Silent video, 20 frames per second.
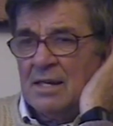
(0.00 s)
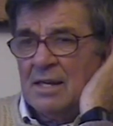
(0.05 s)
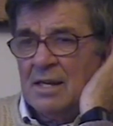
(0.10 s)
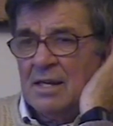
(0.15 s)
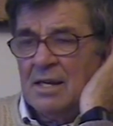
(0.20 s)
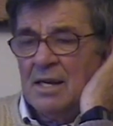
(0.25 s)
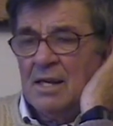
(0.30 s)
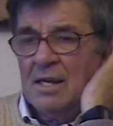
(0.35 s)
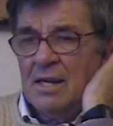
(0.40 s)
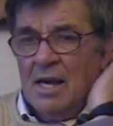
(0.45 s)

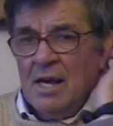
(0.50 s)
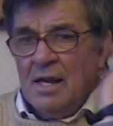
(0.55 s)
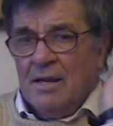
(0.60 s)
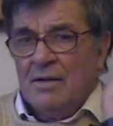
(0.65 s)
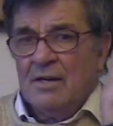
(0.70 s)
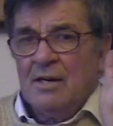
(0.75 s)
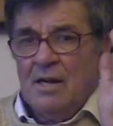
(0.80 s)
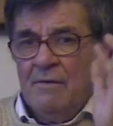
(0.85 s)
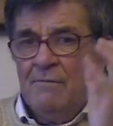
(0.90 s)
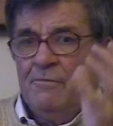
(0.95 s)
that
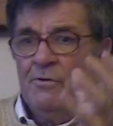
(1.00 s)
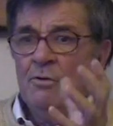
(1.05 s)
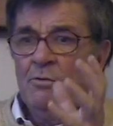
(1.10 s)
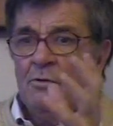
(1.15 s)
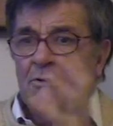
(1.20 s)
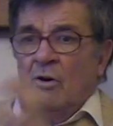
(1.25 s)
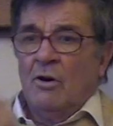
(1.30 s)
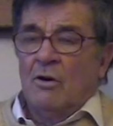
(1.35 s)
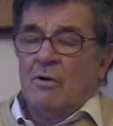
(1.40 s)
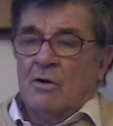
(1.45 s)
if you
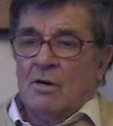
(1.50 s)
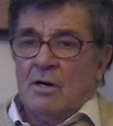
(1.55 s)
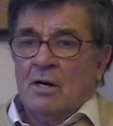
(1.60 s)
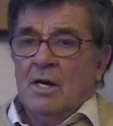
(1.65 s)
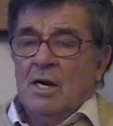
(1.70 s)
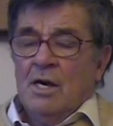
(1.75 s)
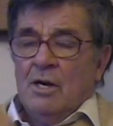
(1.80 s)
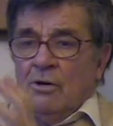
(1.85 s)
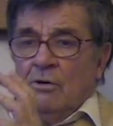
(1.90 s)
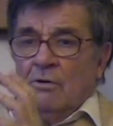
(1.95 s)
look,
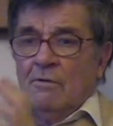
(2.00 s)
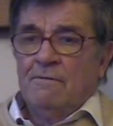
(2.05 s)
you'll